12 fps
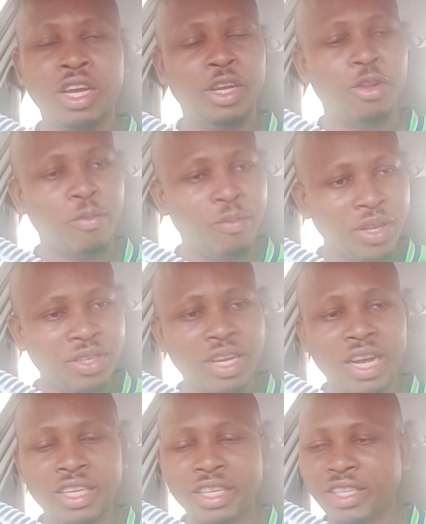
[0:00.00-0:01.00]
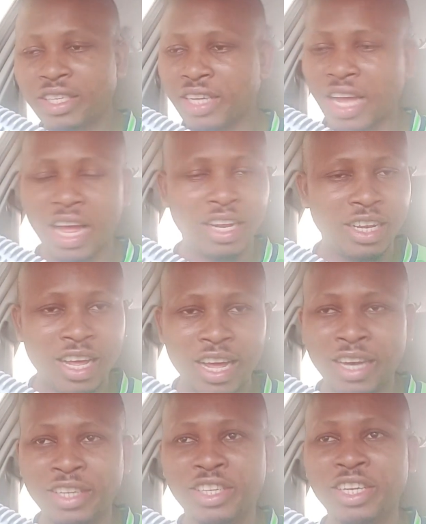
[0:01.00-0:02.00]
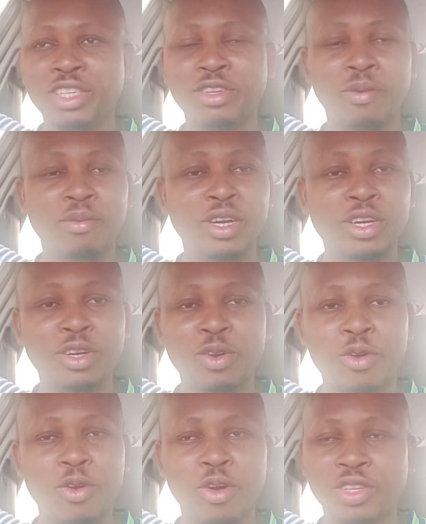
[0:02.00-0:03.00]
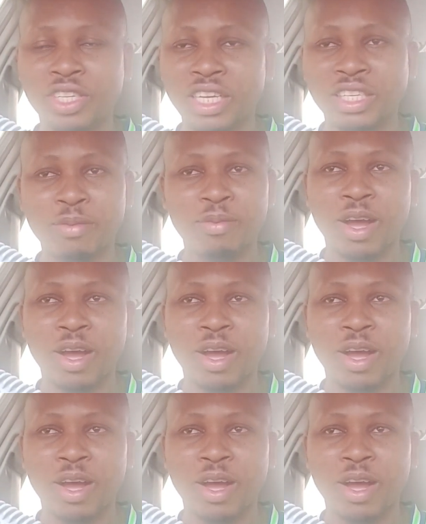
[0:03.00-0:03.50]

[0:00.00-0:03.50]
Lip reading: you know, pasted it and then changed some lyrical content